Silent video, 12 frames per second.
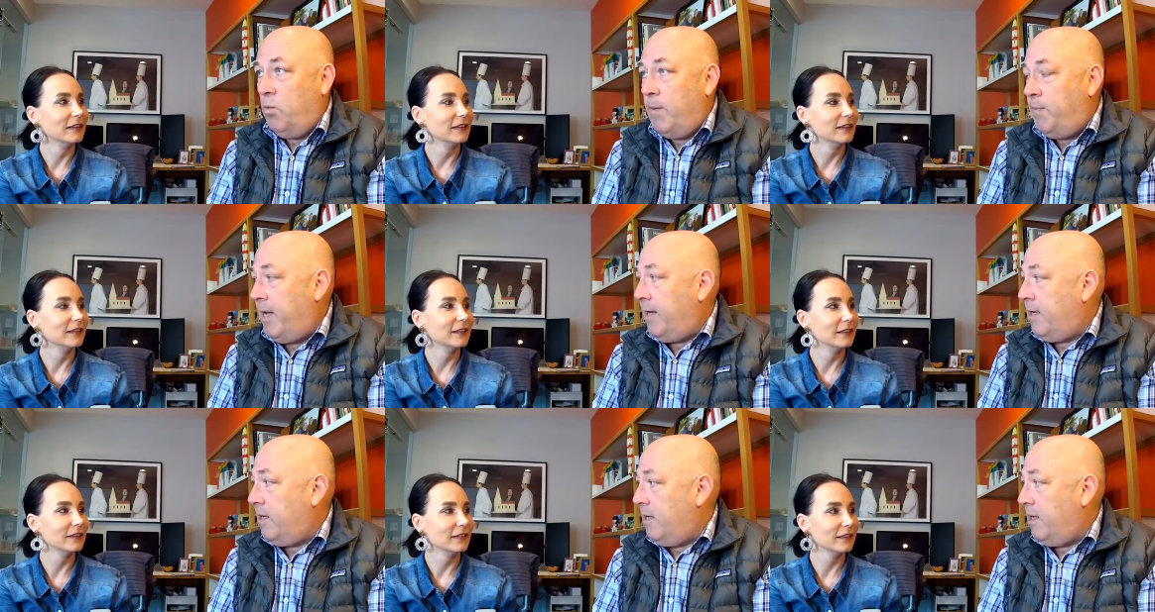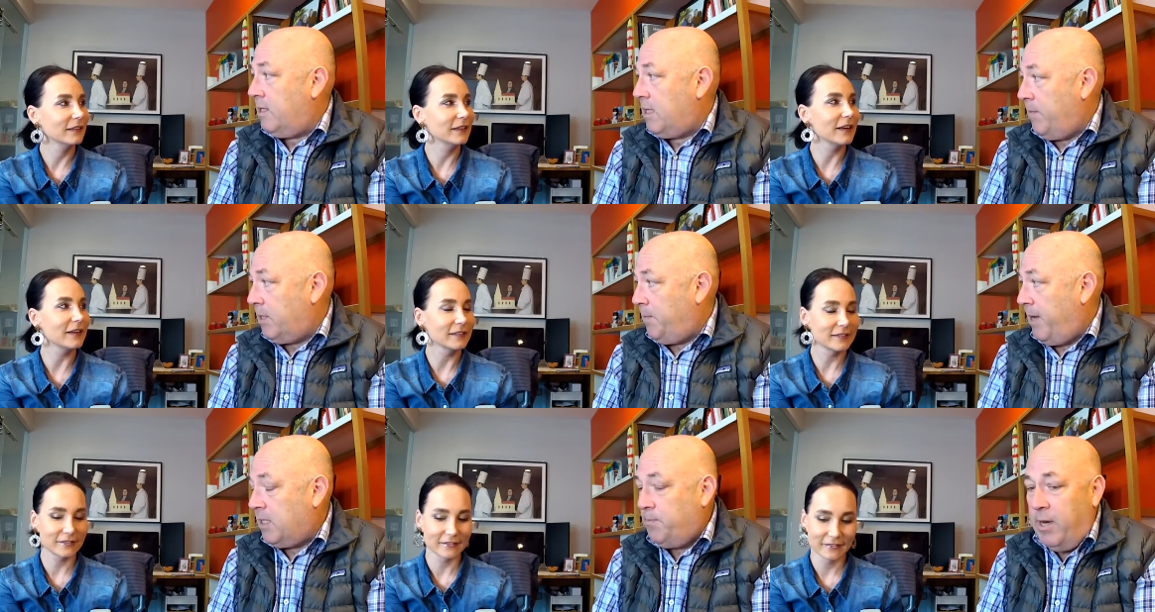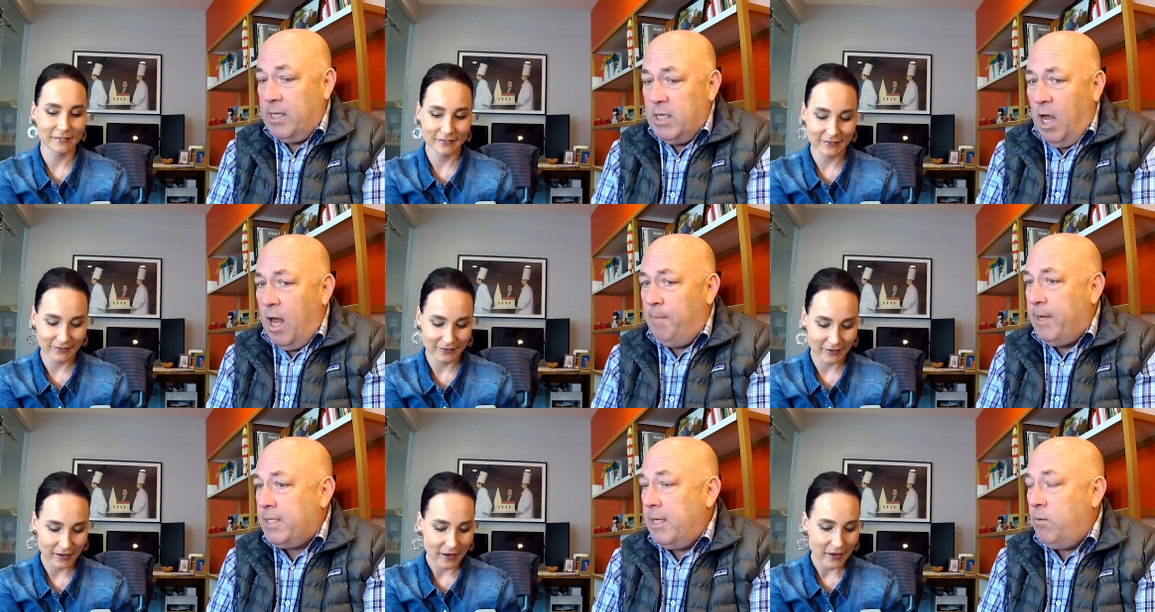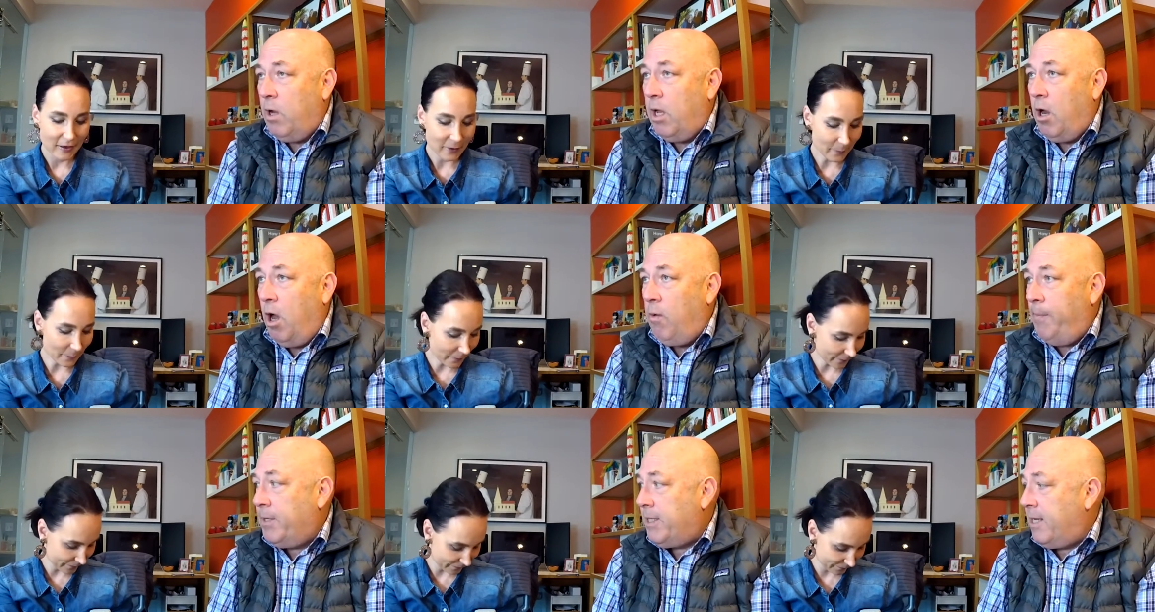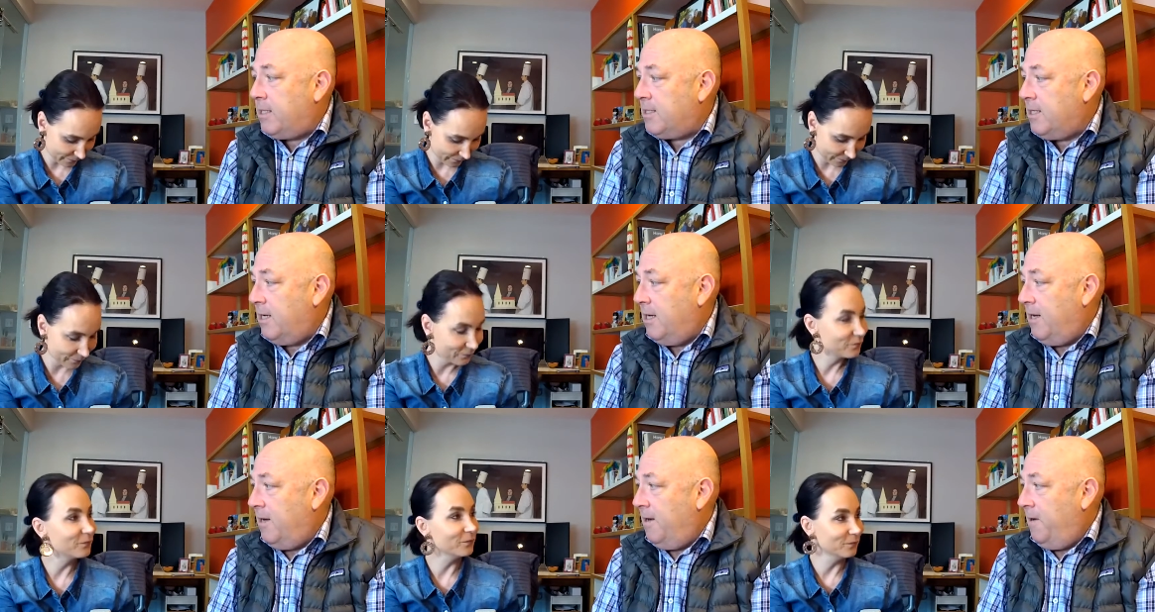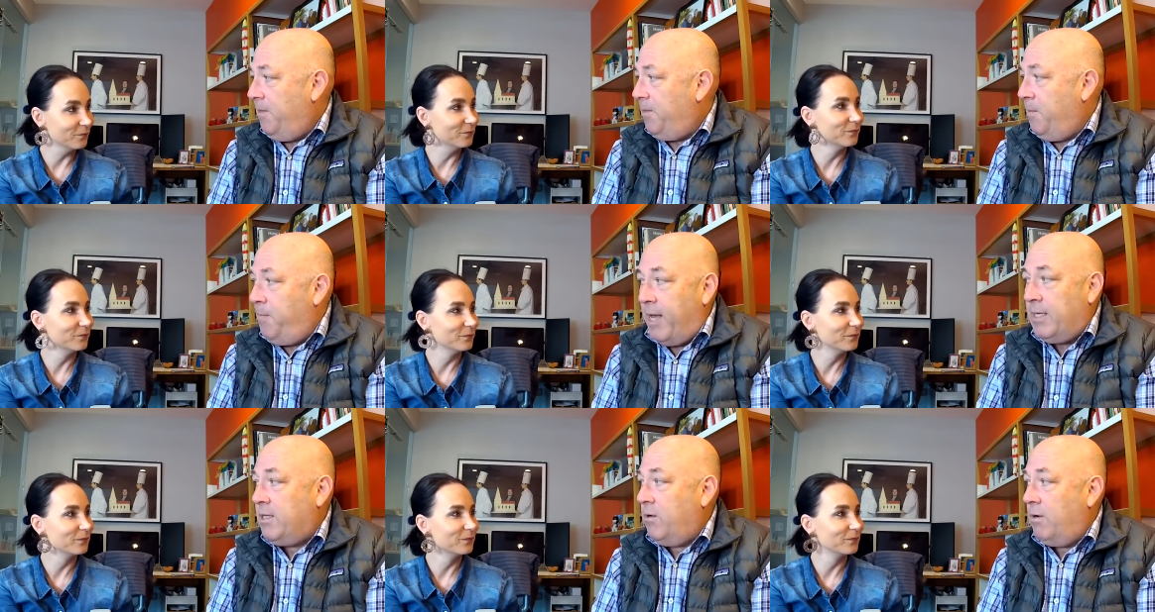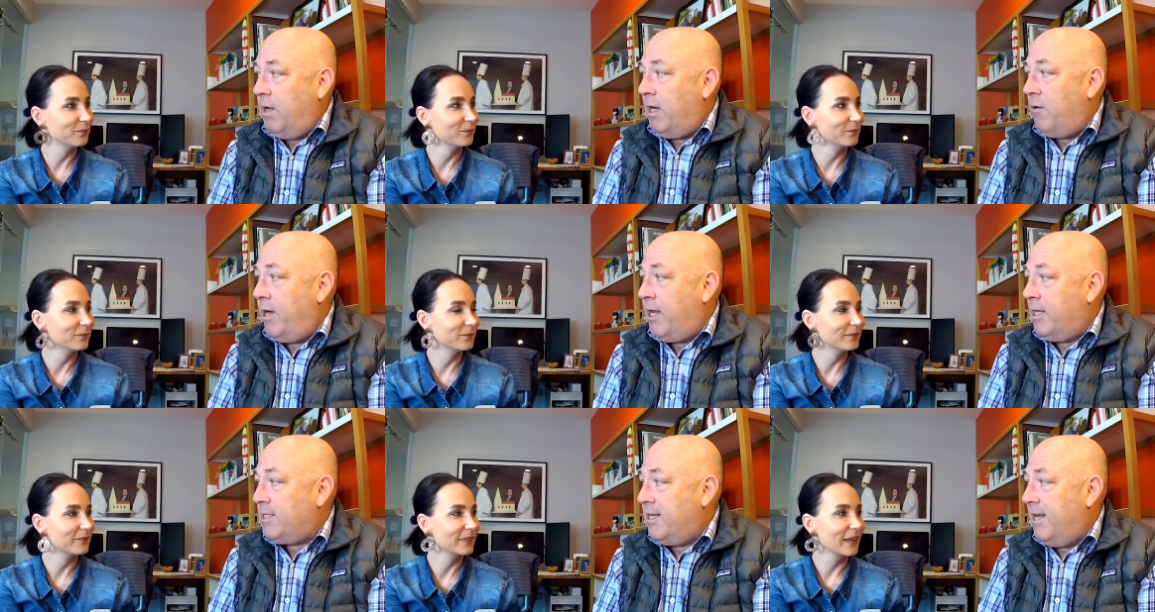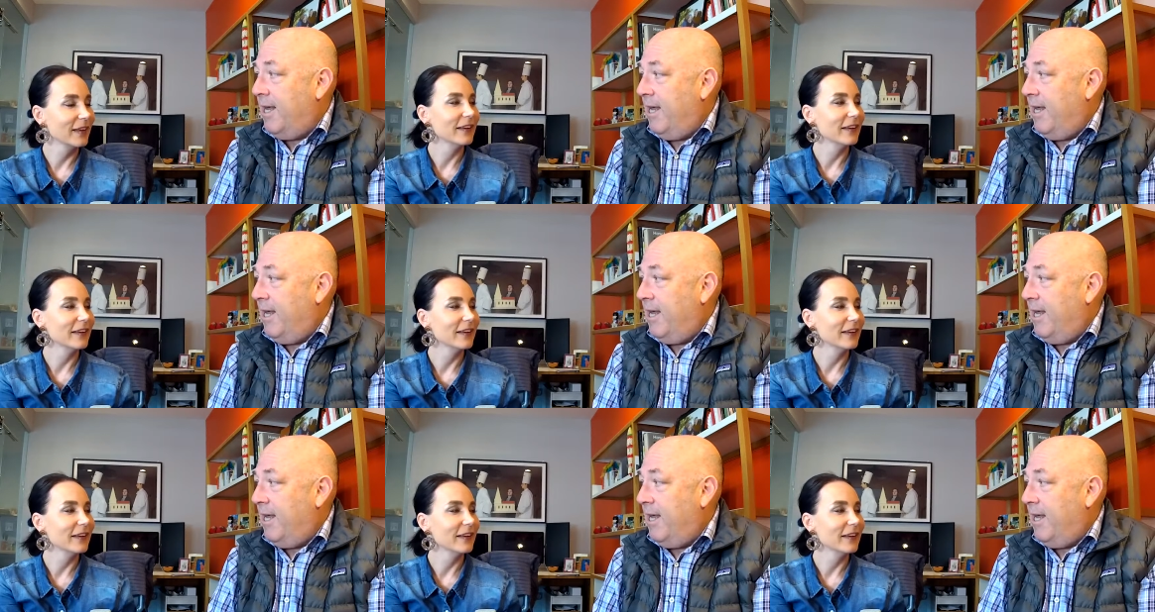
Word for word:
Speaker 1: a repeat in some yes. respects, but it's not because it, it all represents mm-hmm. the best ingredients.